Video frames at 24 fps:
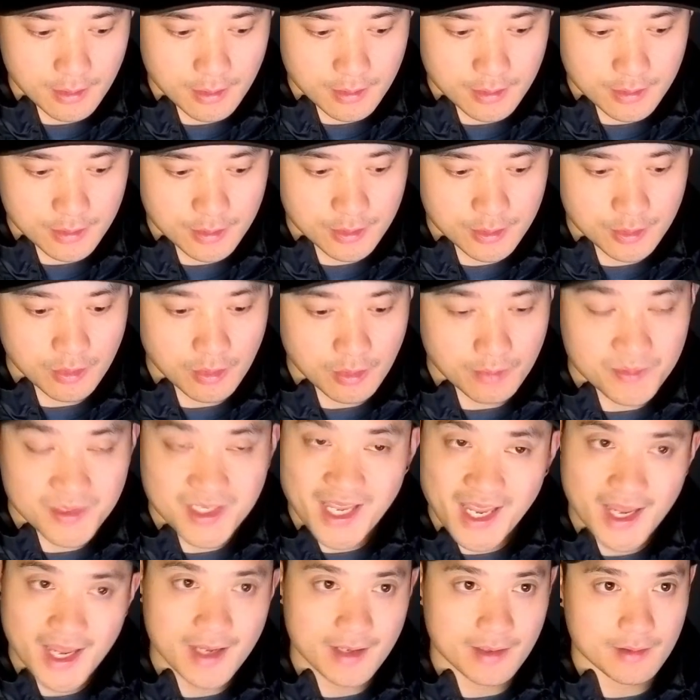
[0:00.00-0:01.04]

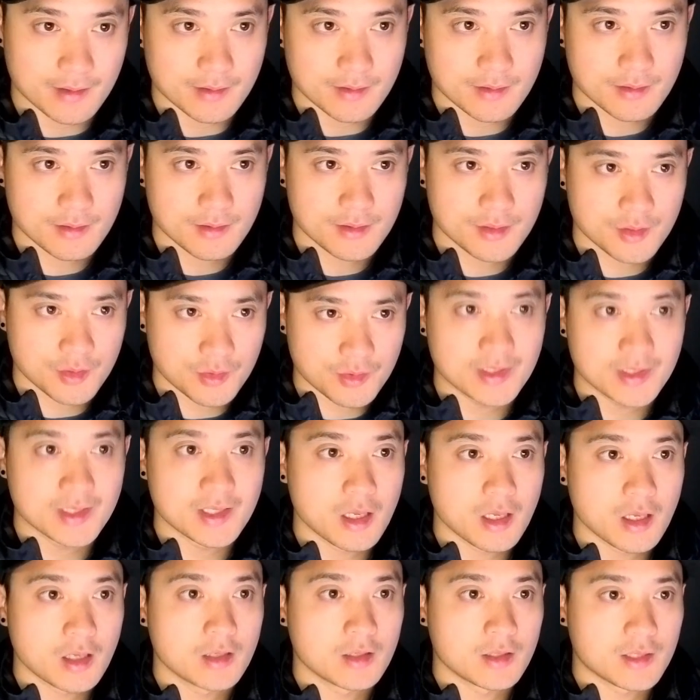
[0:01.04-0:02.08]
obtain to
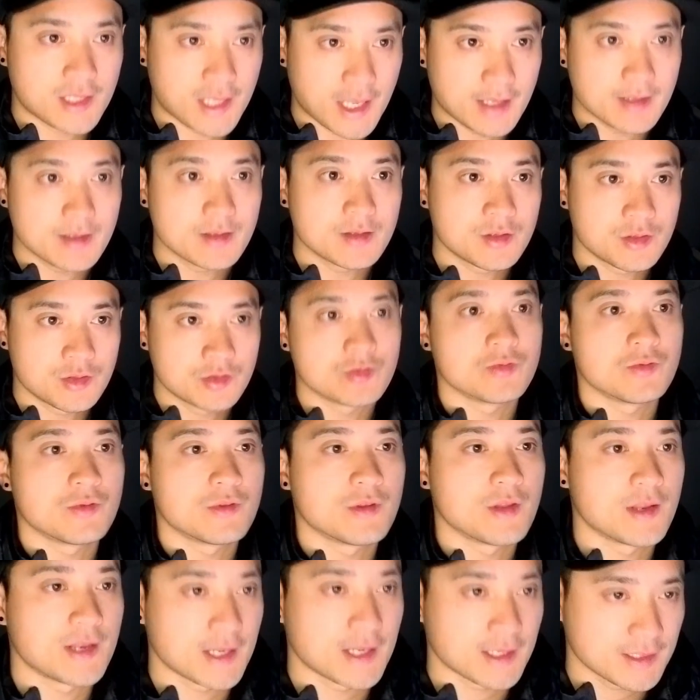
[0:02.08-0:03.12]
get to the
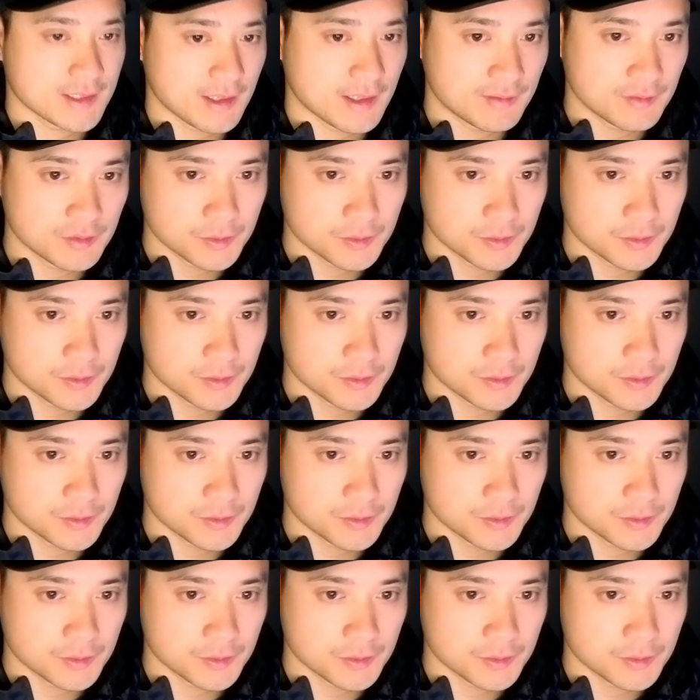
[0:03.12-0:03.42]
next level?